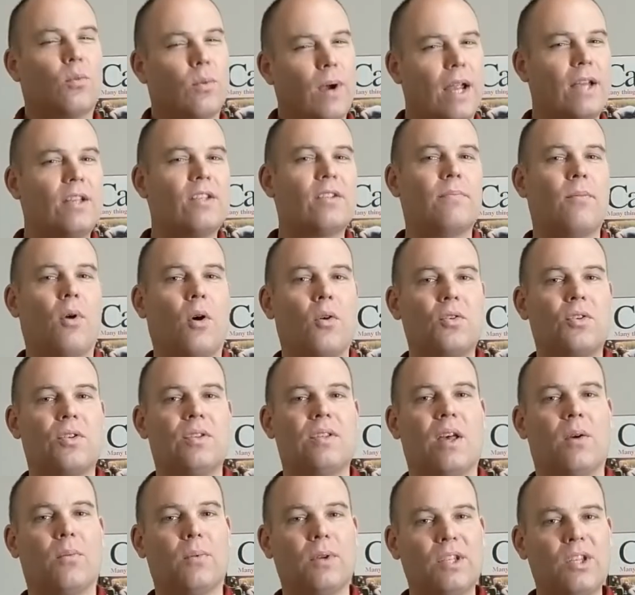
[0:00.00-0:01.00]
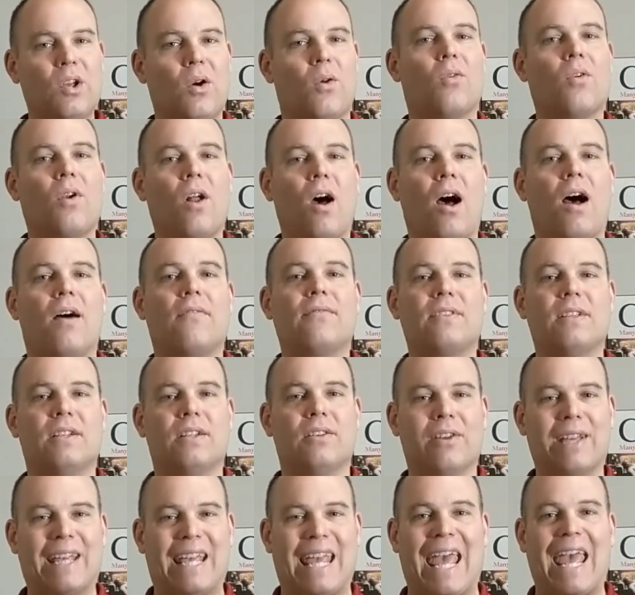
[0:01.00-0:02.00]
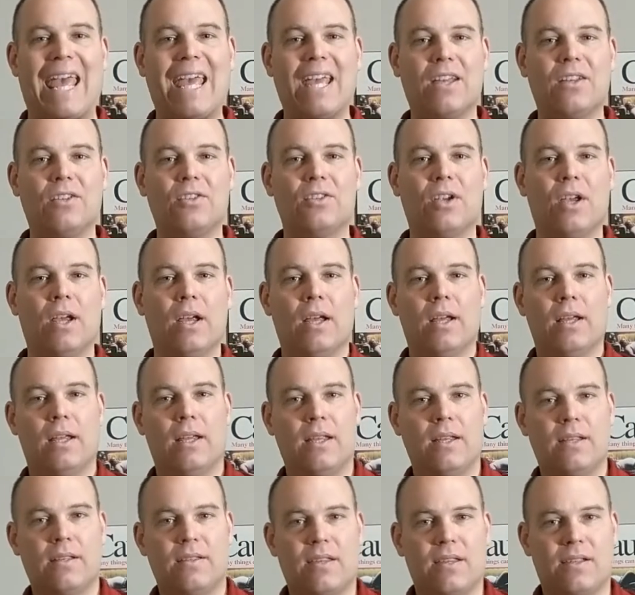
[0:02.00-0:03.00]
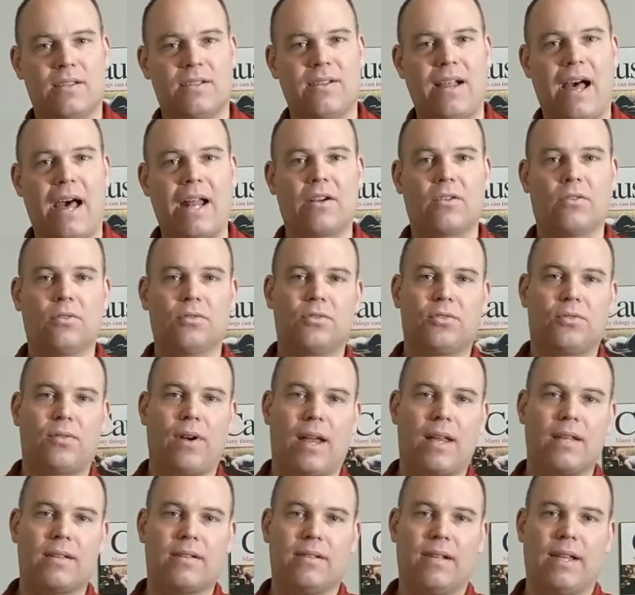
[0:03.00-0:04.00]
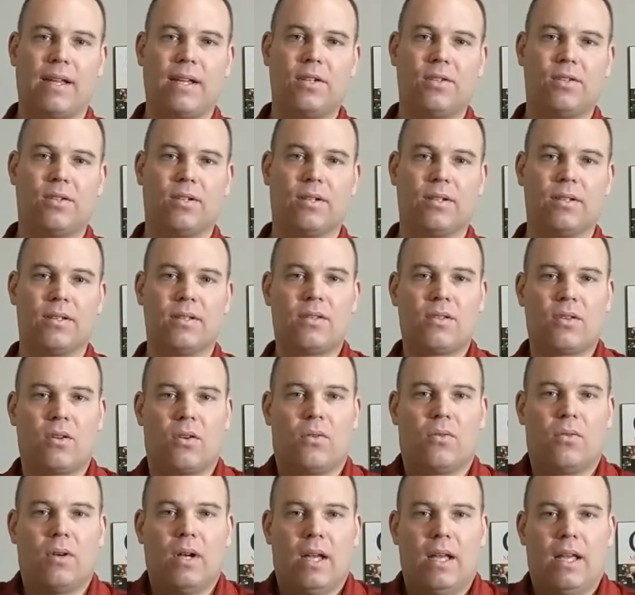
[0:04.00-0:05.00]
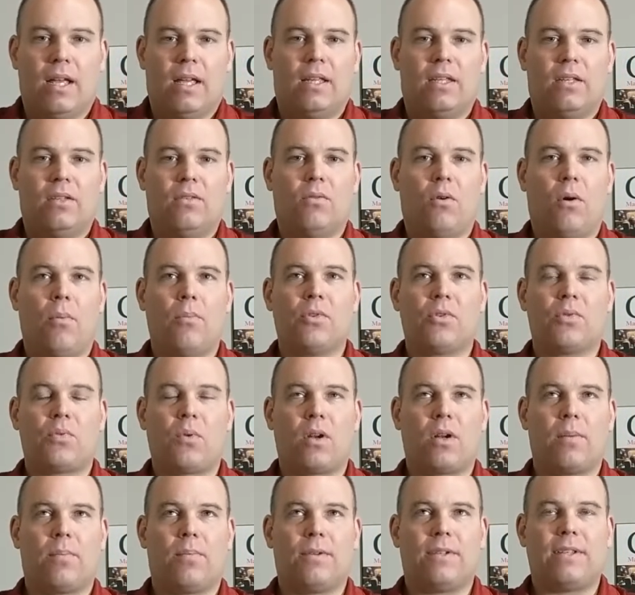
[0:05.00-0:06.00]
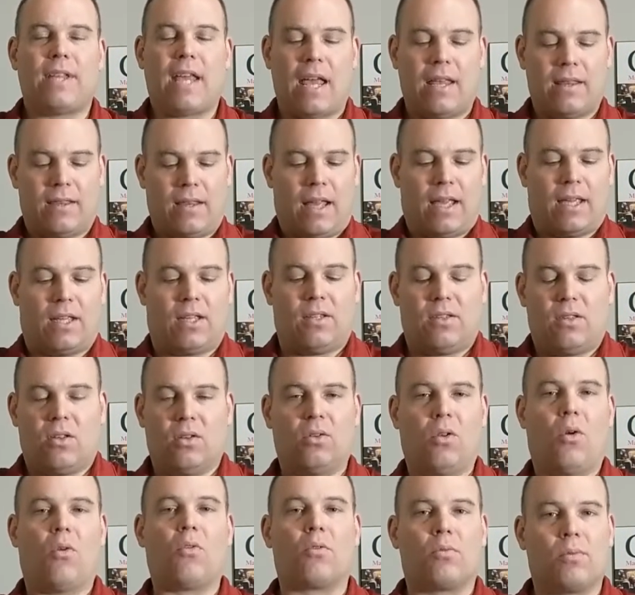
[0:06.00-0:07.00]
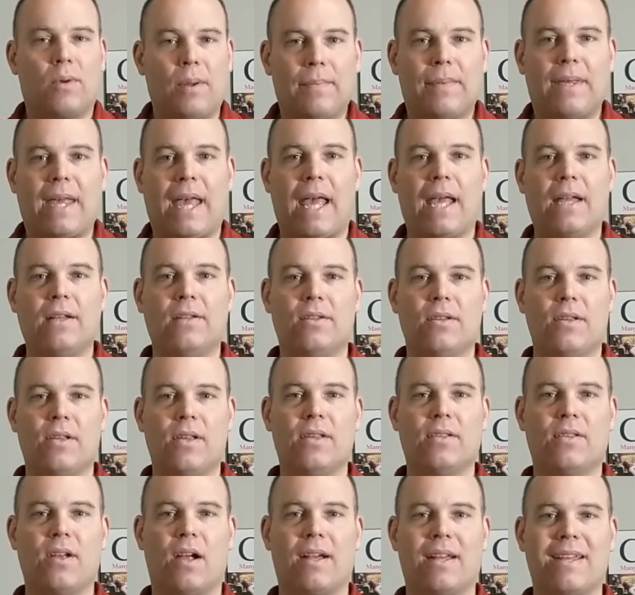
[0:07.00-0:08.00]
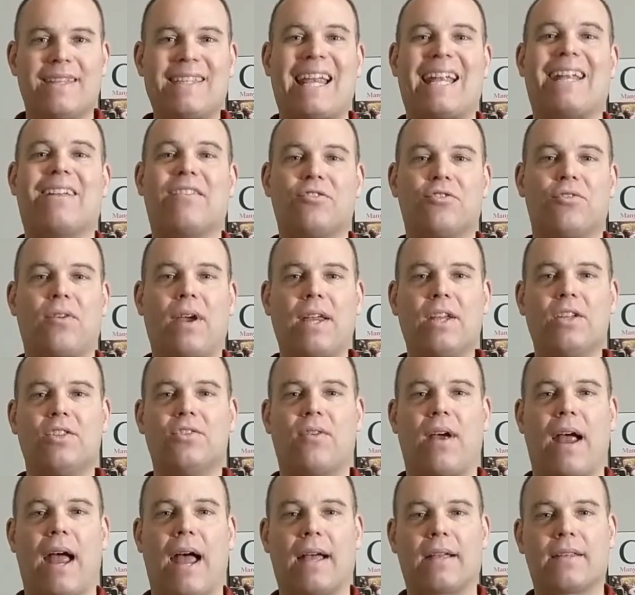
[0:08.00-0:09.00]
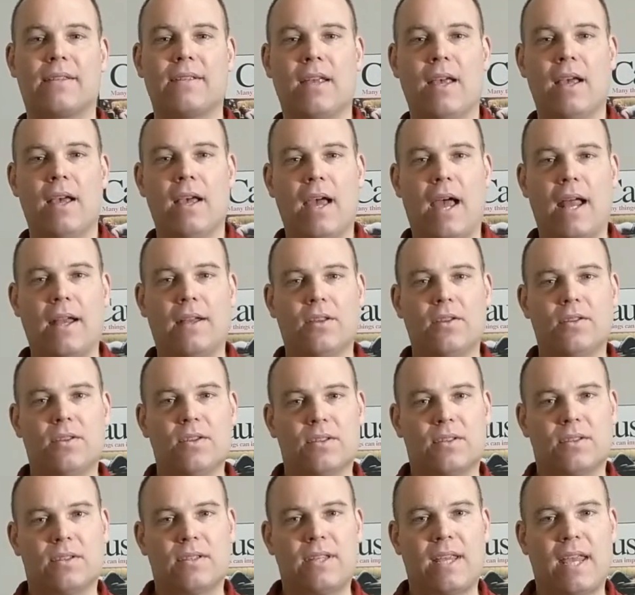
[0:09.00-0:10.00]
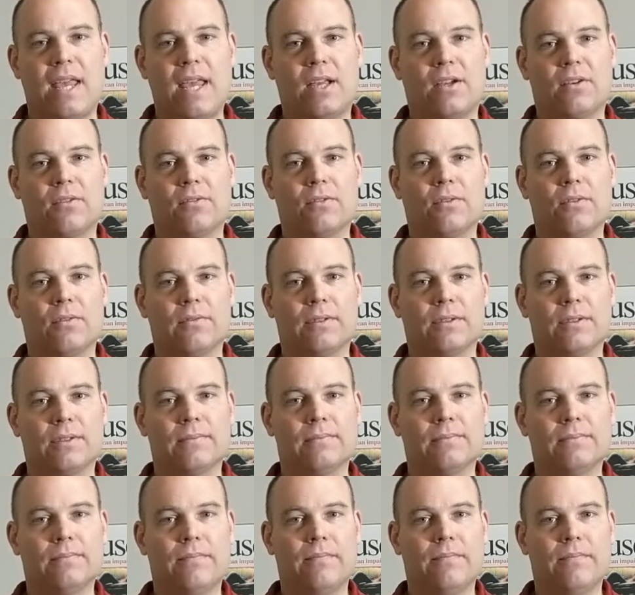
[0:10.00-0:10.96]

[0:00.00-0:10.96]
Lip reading: A range of motion that we don't often engage is this lateral translation. So you almost want to pretend like the lower rib cage is on a set of train tracks, and you just take her over.